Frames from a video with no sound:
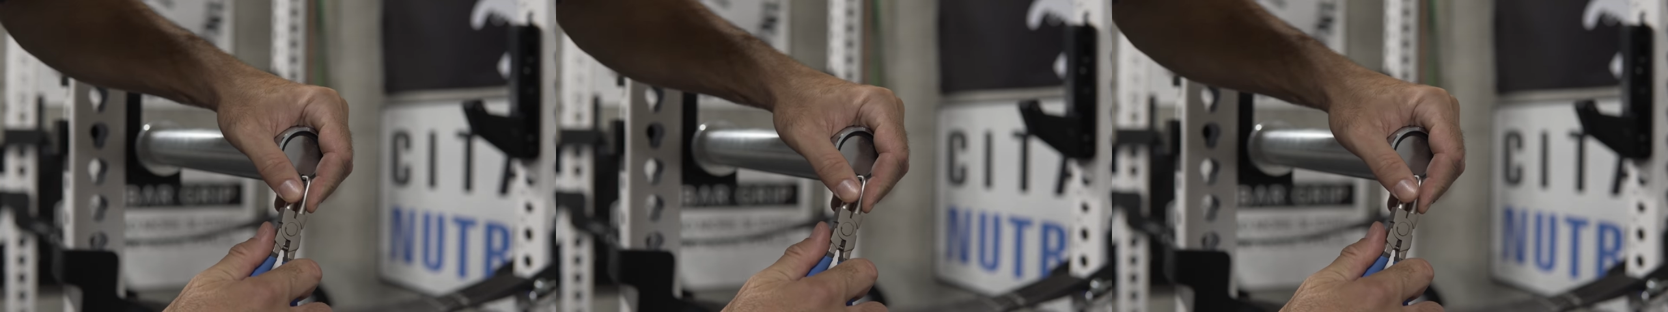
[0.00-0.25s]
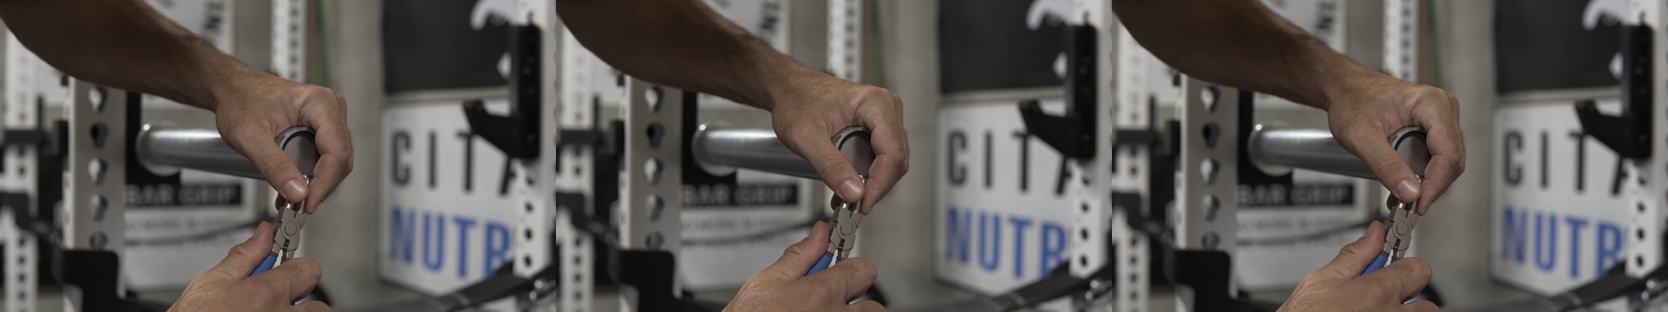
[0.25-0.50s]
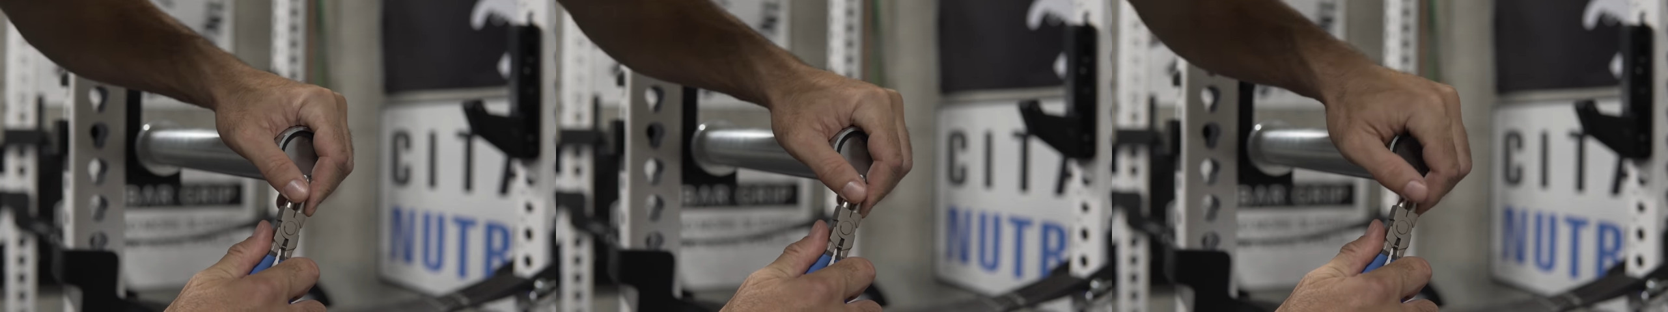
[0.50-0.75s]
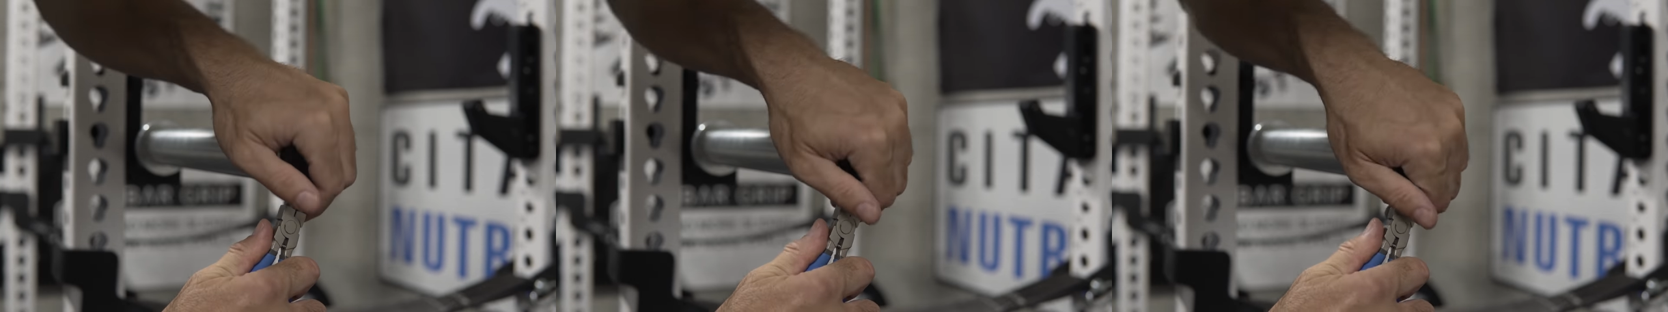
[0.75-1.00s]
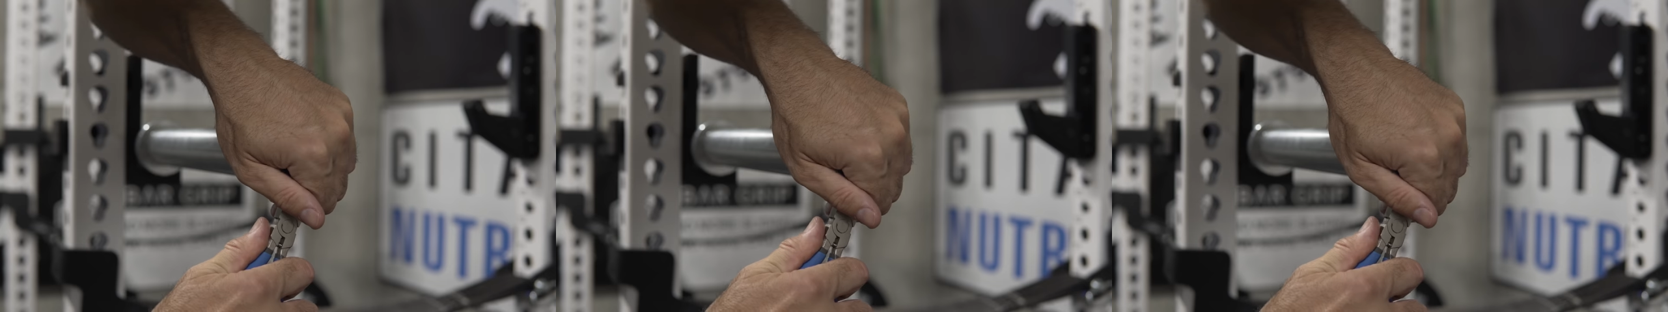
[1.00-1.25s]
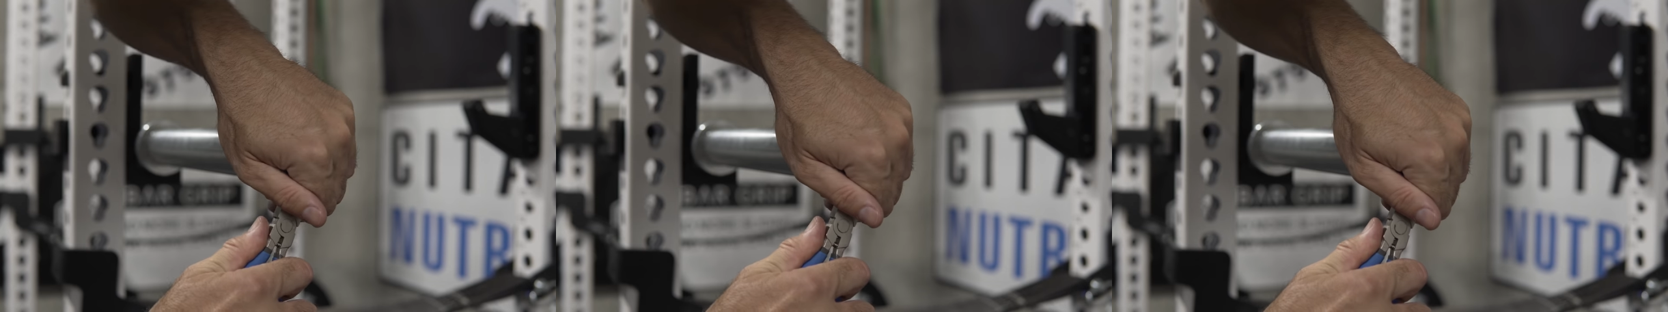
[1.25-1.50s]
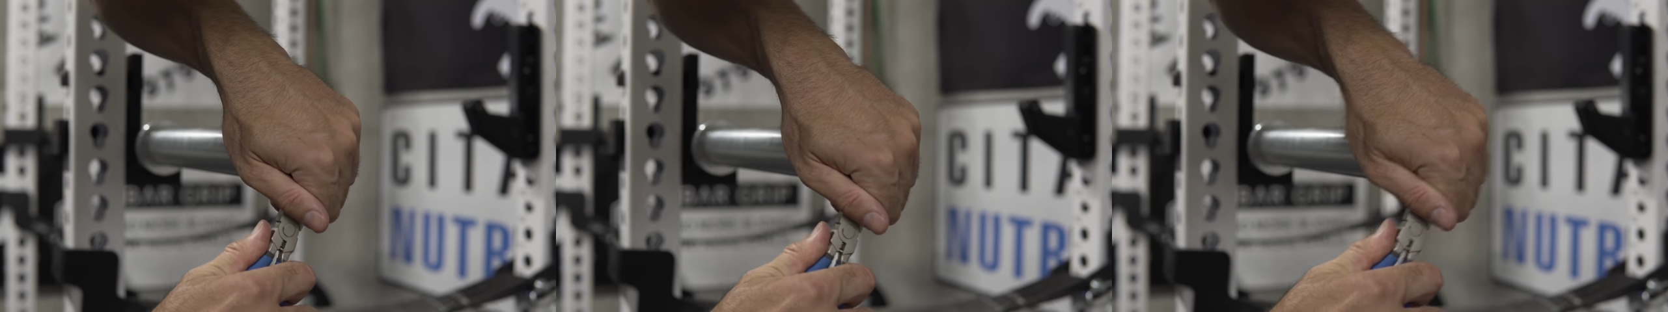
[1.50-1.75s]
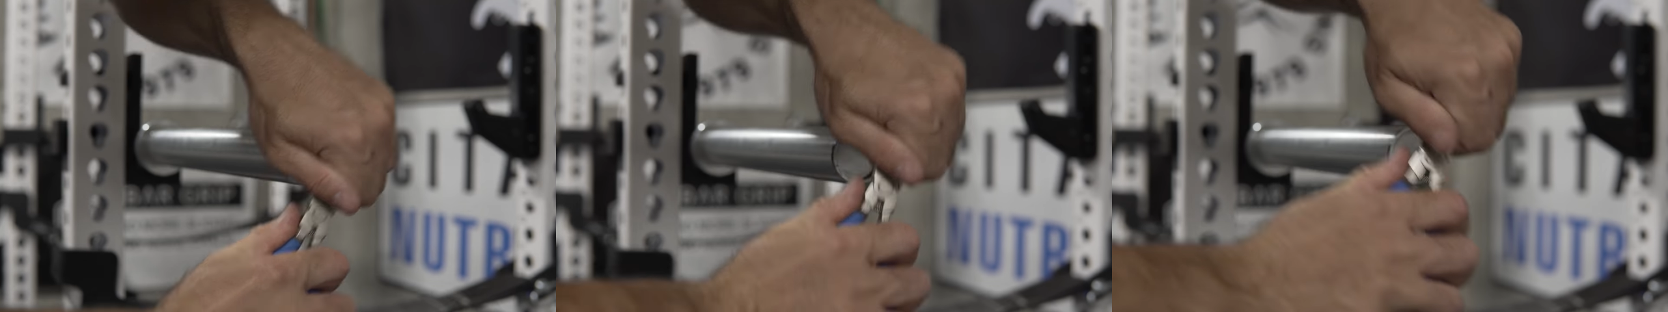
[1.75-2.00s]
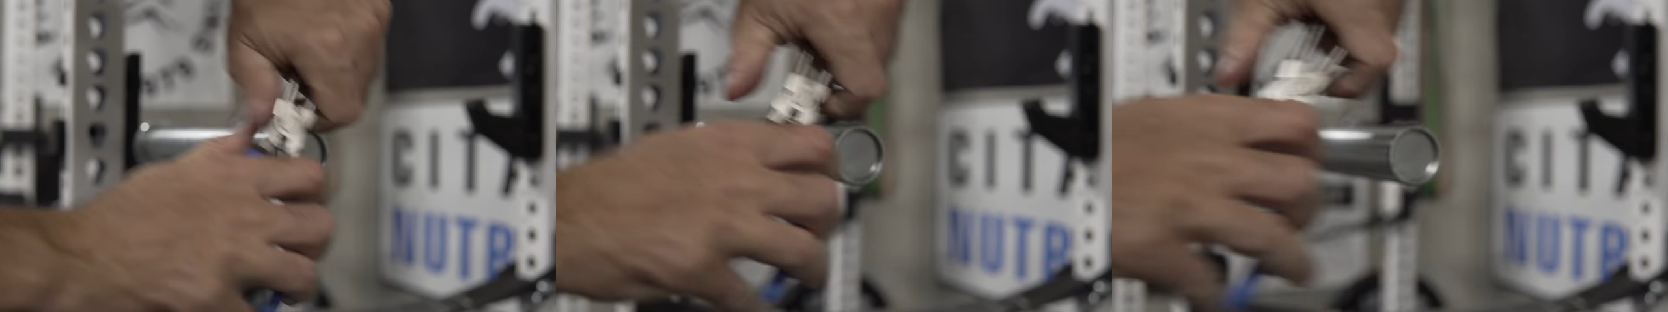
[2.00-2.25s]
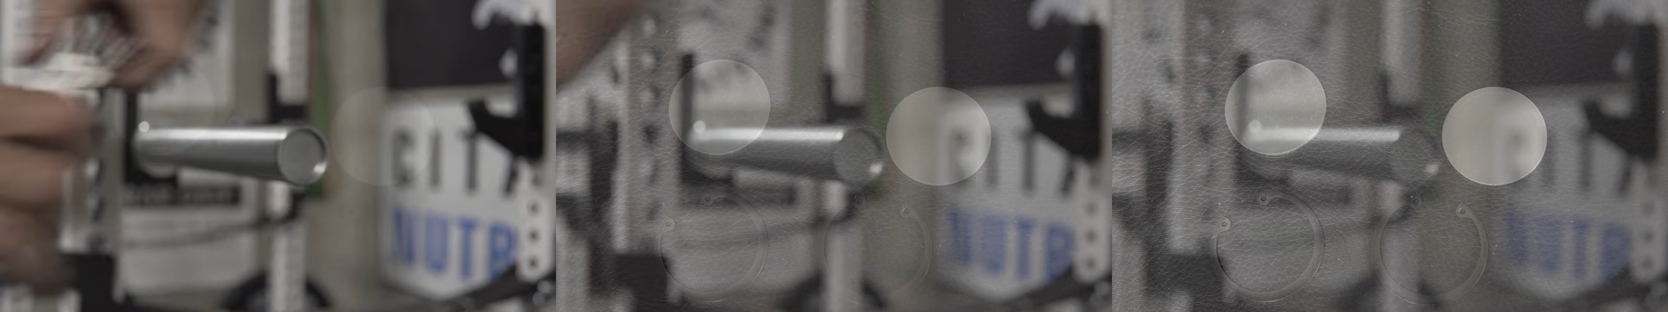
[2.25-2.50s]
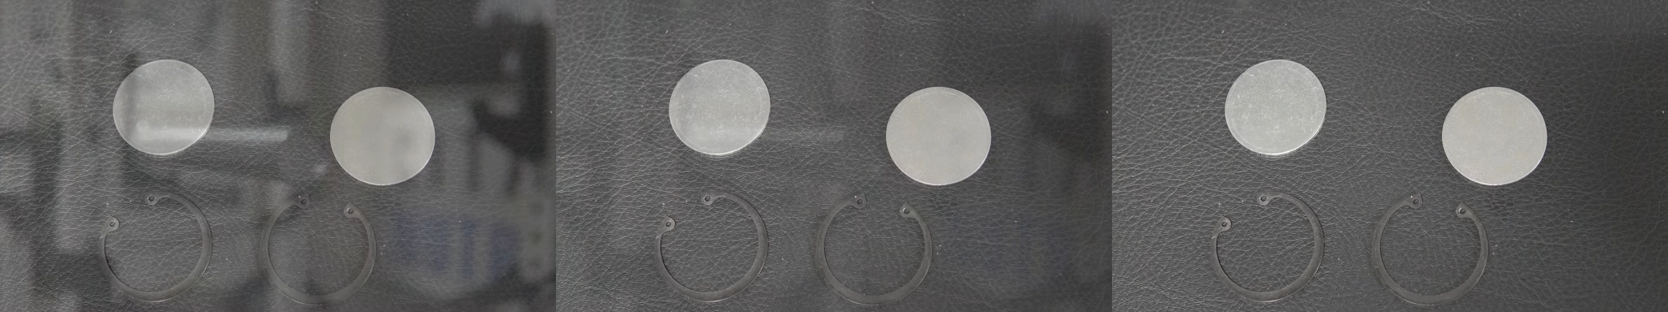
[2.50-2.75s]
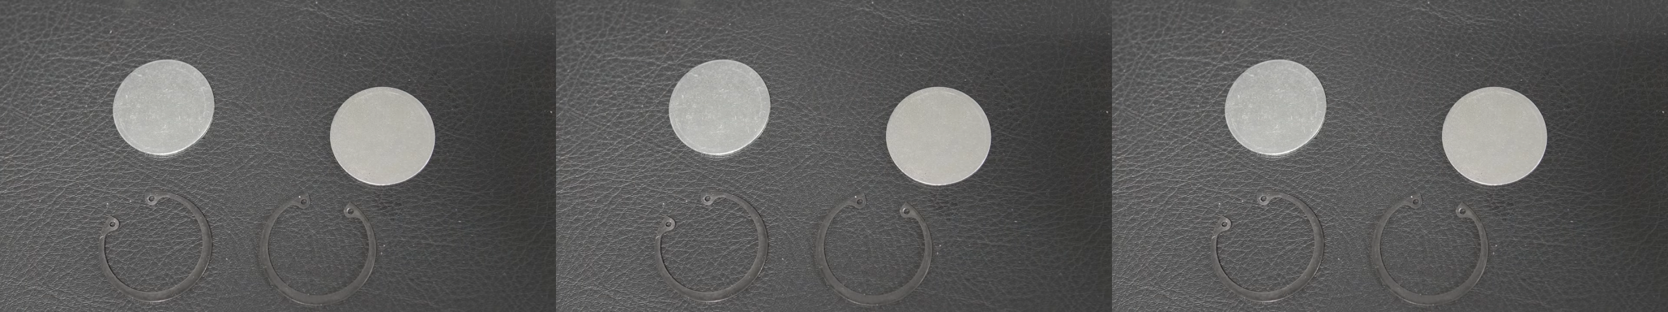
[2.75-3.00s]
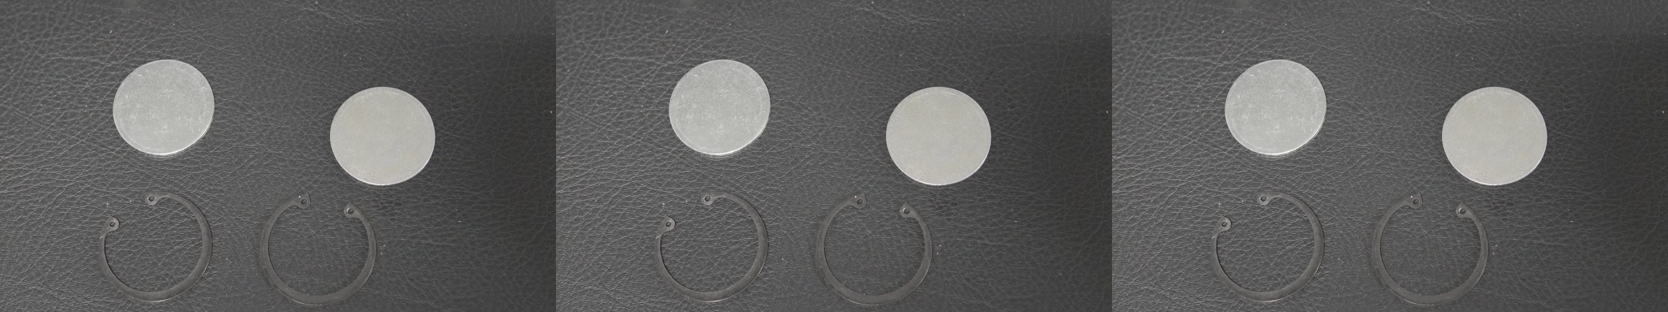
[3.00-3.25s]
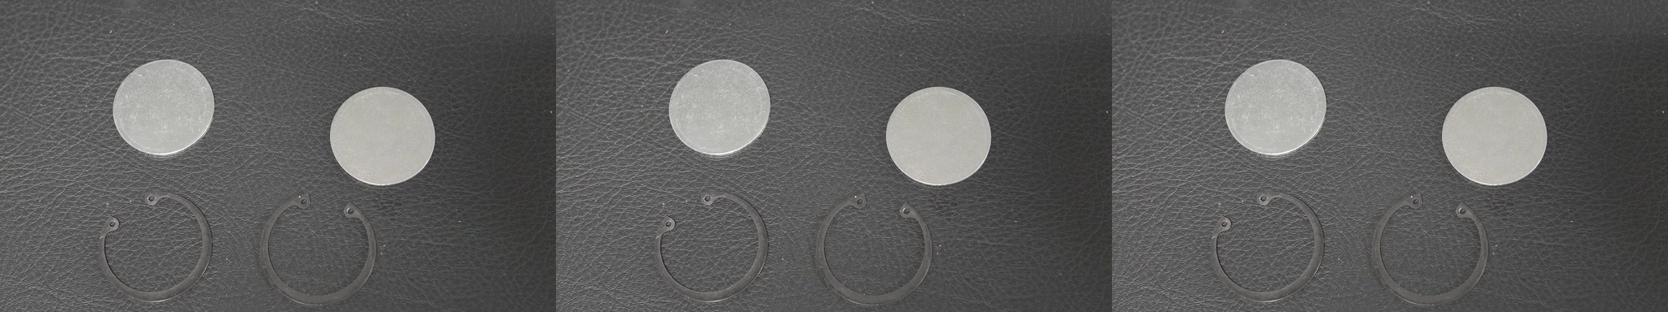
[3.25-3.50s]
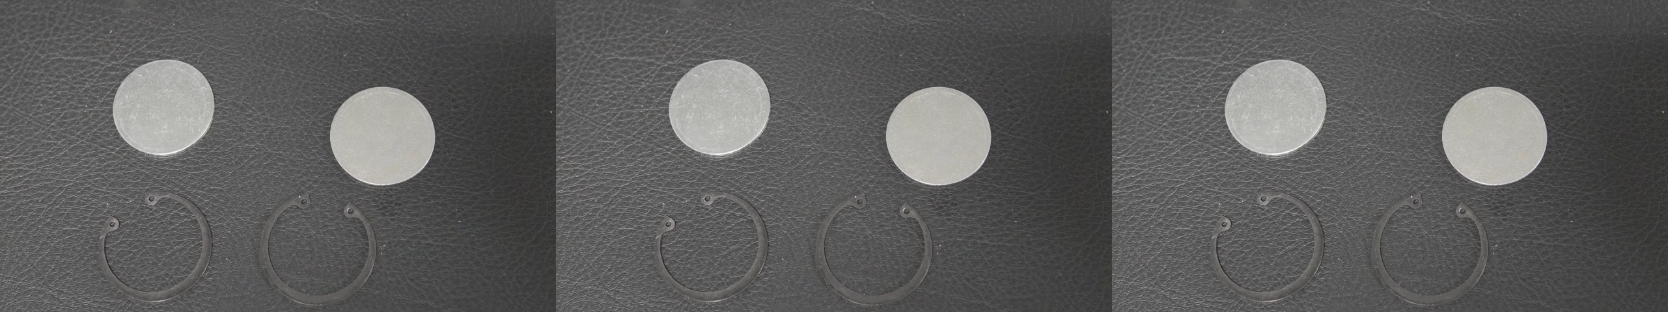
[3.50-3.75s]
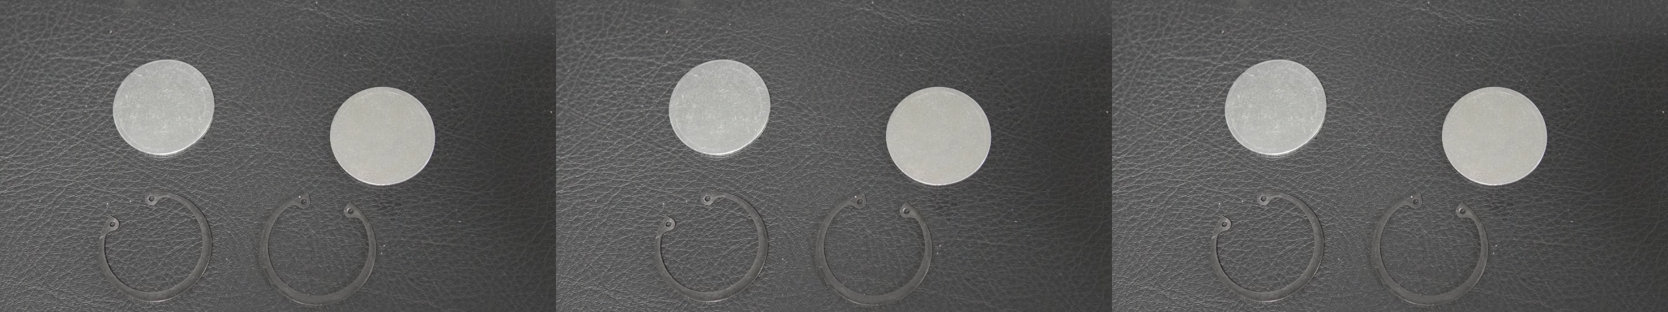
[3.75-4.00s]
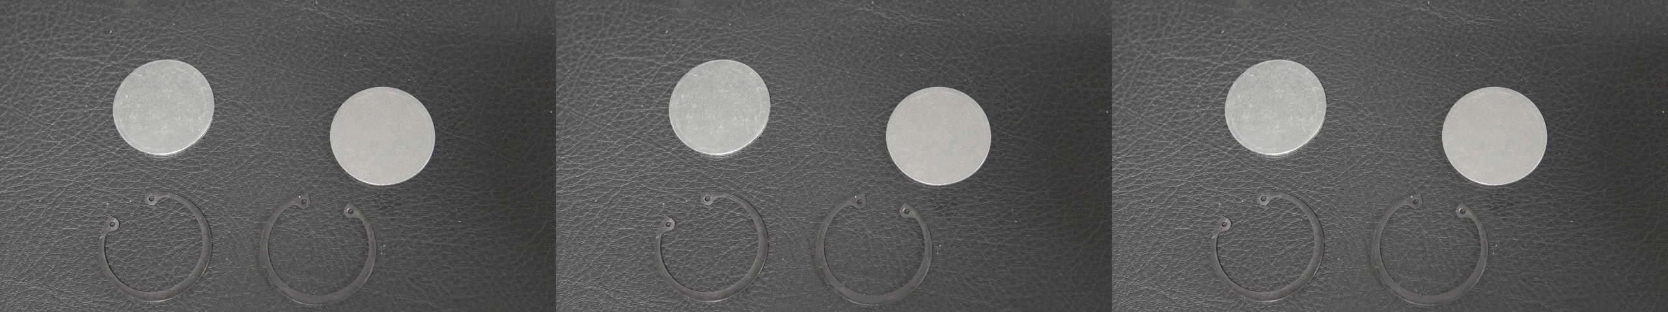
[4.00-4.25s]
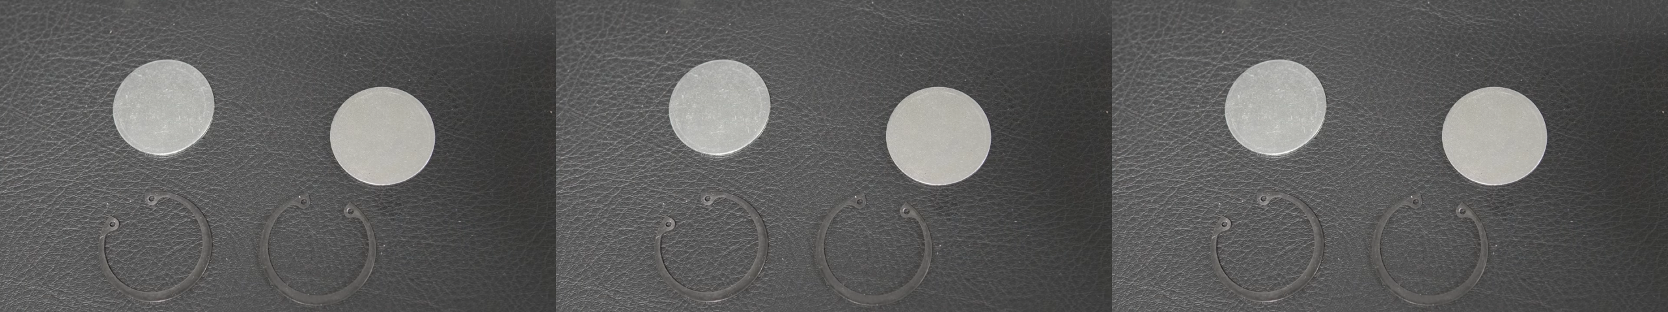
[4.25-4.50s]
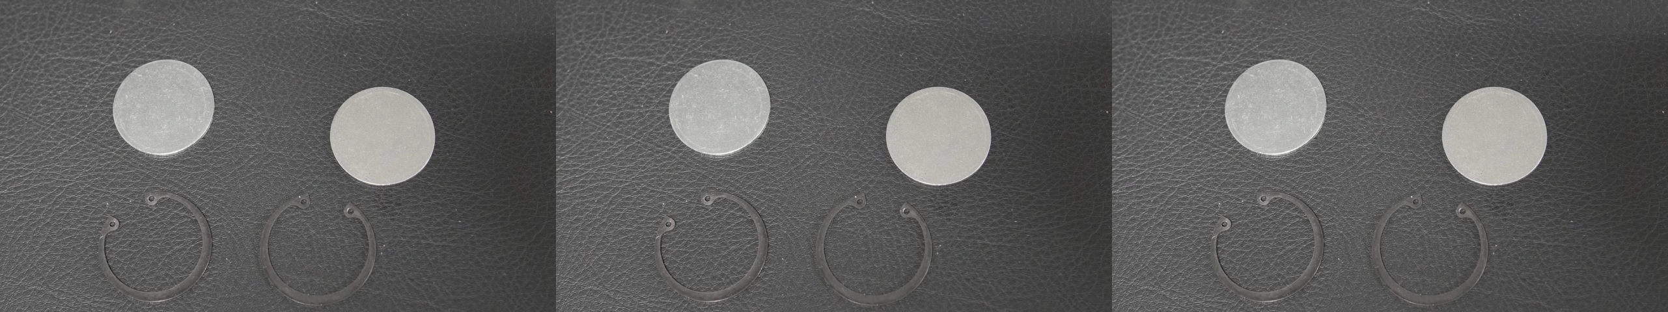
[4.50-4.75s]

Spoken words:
[unreadable: no face in view]